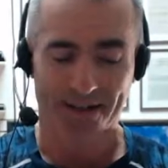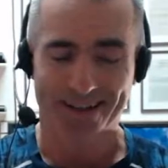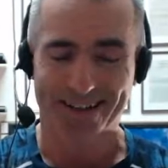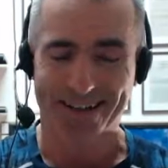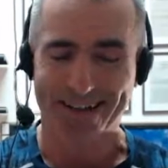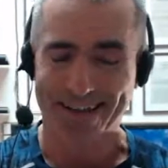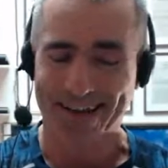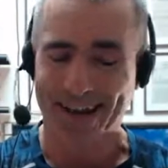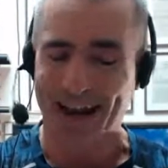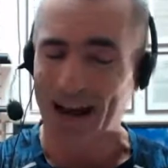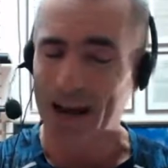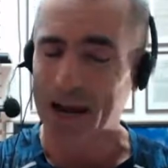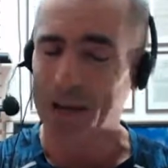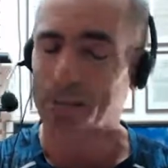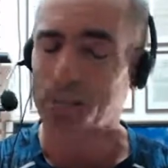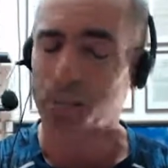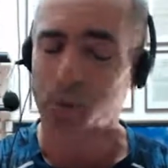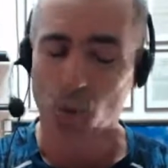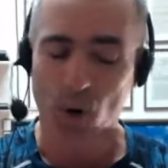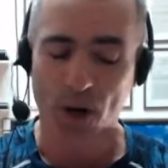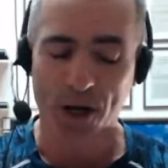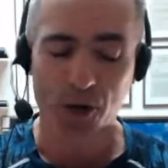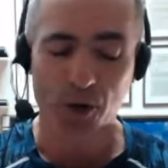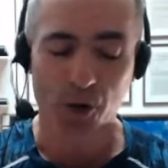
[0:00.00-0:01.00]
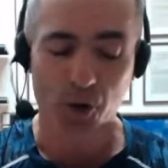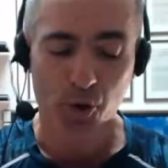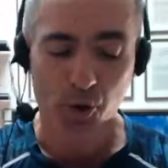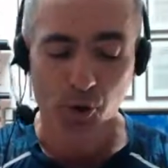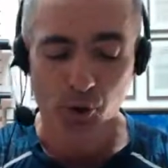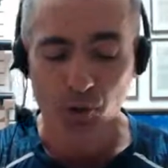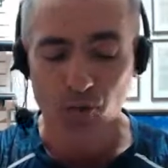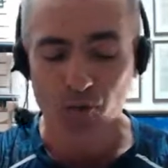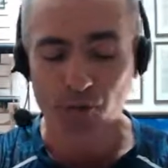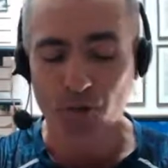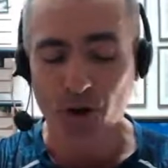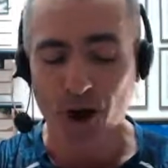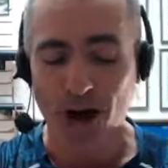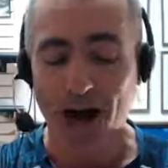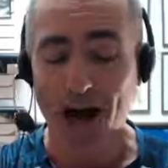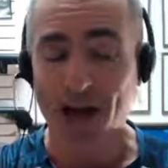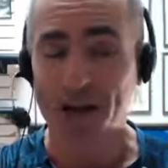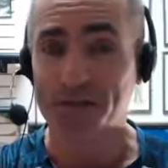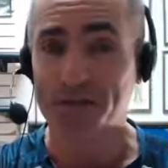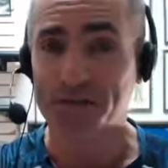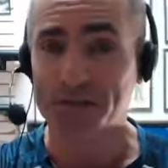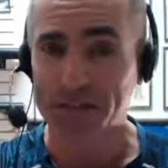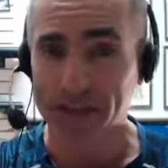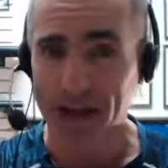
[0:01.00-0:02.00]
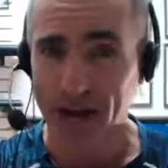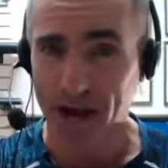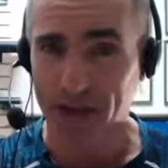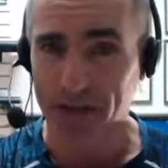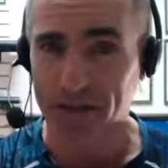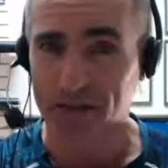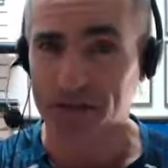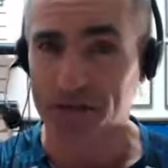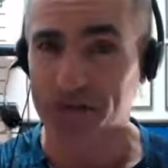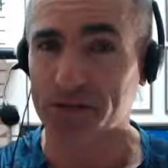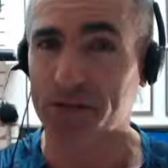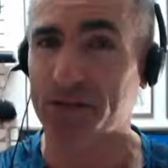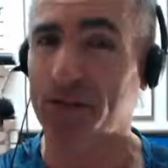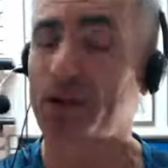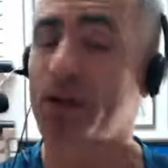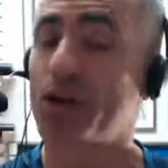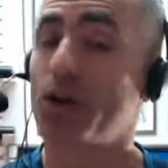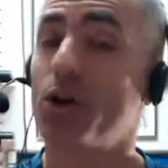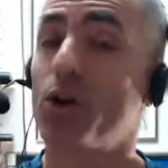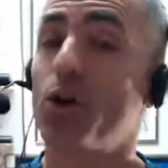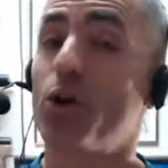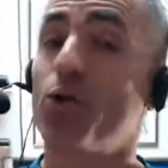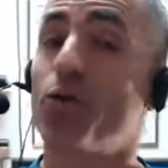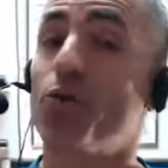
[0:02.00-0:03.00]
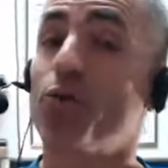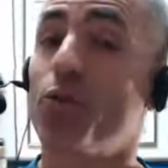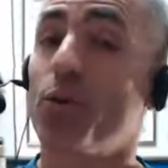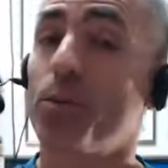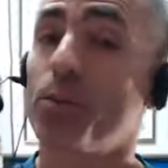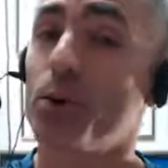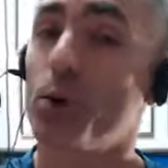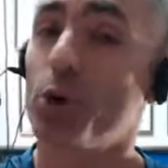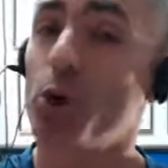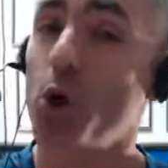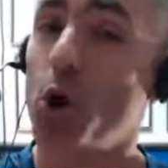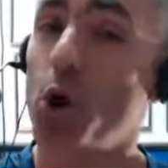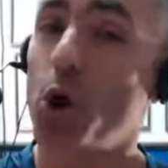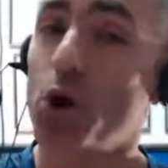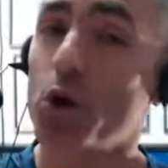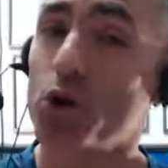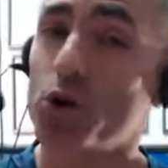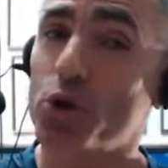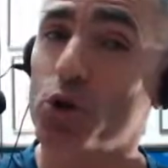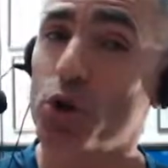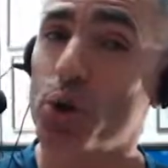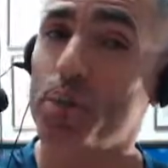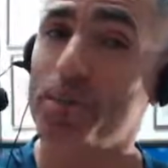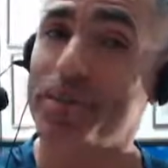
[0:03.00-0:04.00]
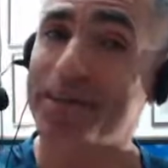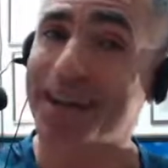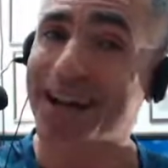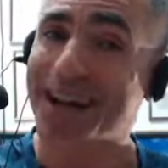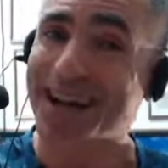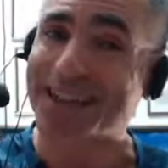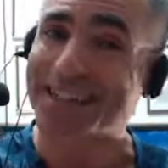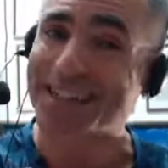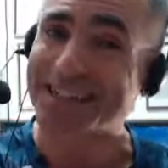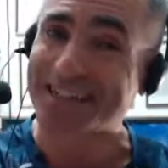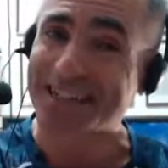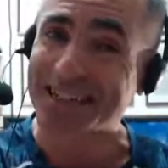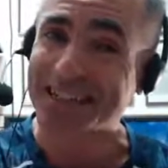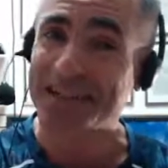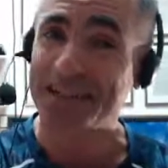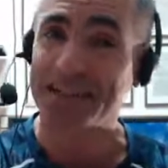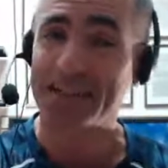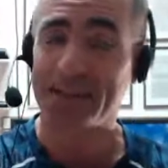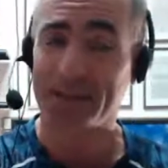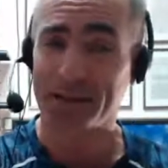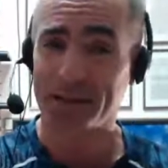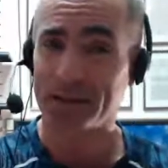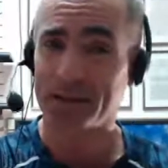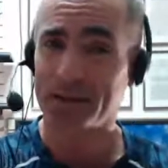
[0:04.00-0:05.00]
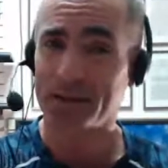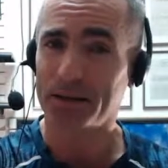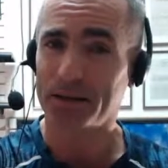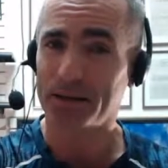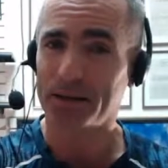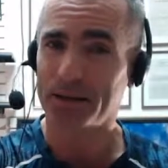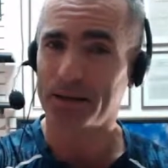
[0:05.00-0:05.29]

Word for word: to 9.25 deaths from the long term toxicity